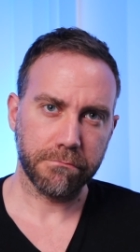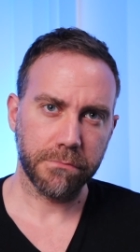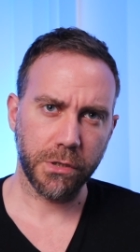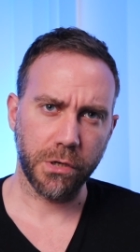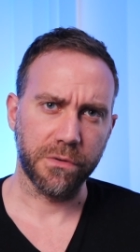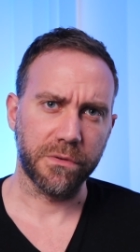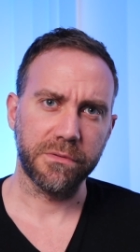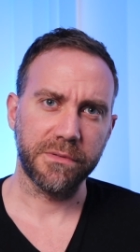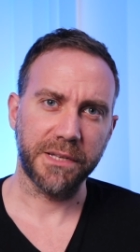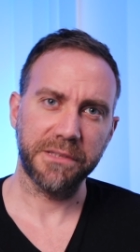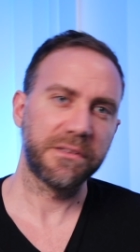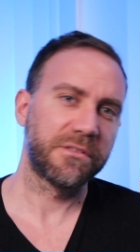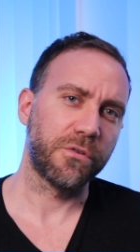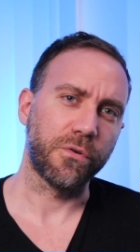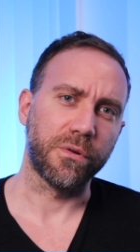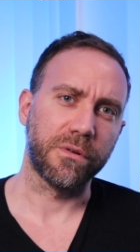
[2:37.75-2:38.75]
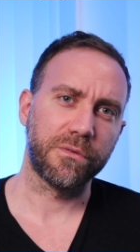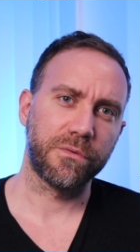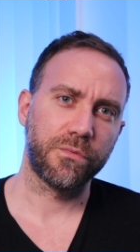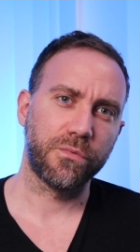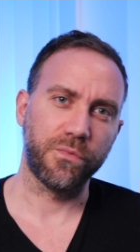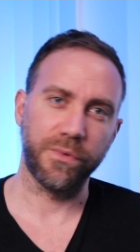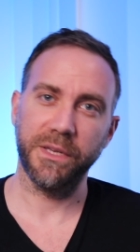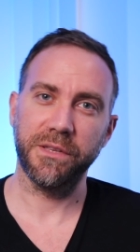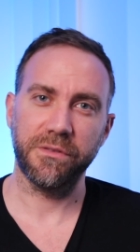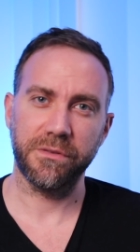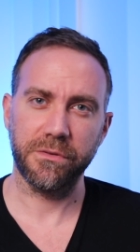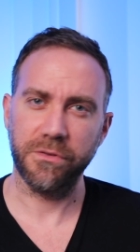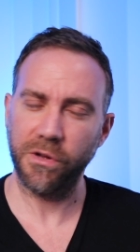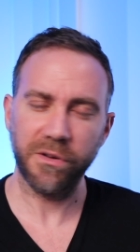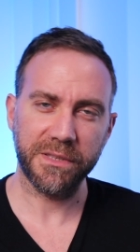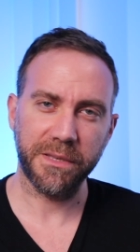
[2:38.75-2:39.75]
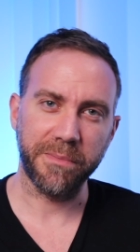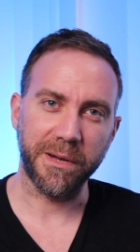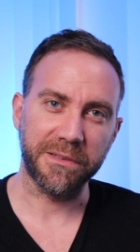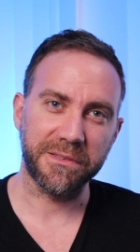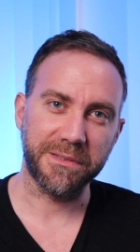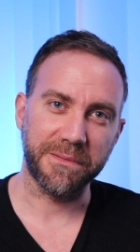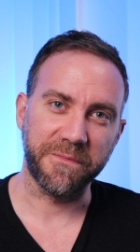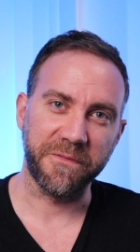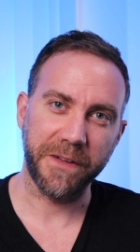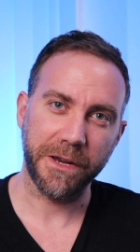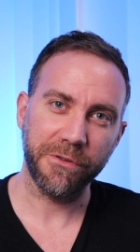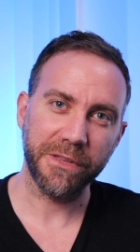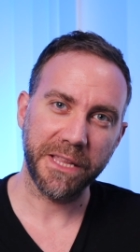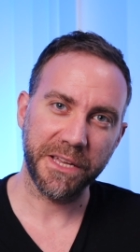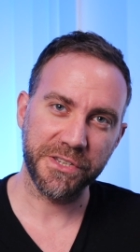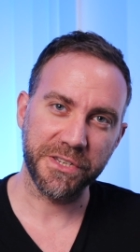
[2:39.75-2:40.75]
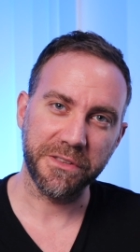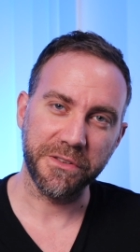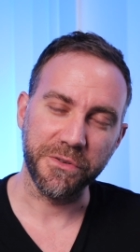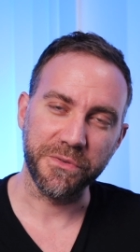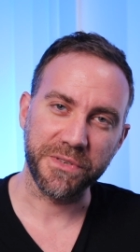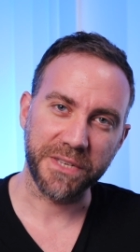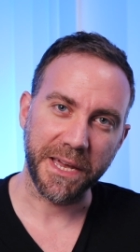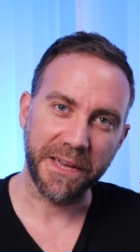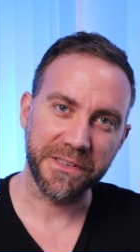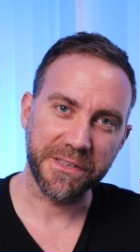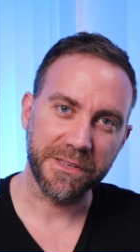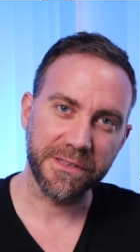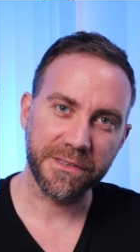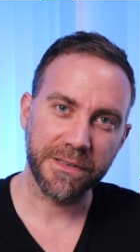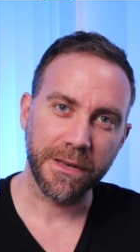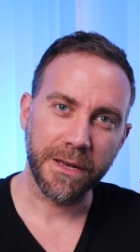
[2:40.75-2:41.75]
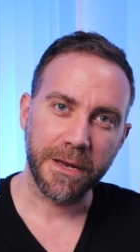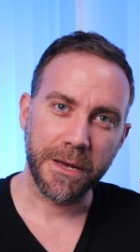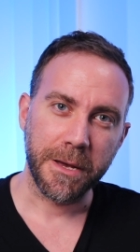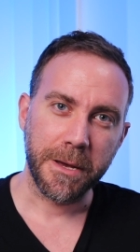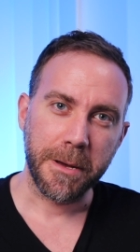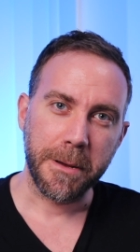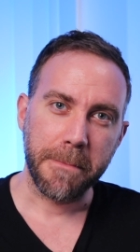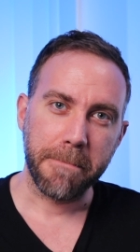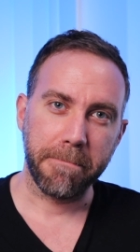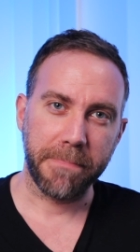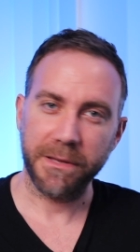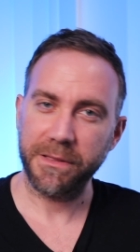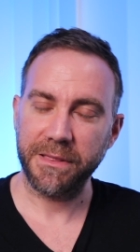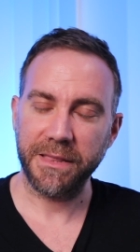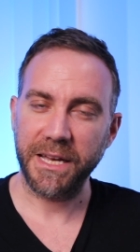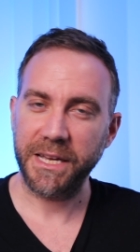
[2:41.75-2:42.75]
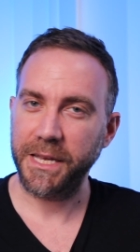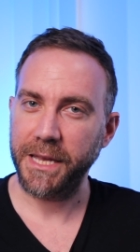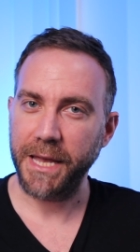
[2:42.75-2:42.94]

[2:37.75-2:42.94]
No, not at all. We talked about some very legit use cases, but like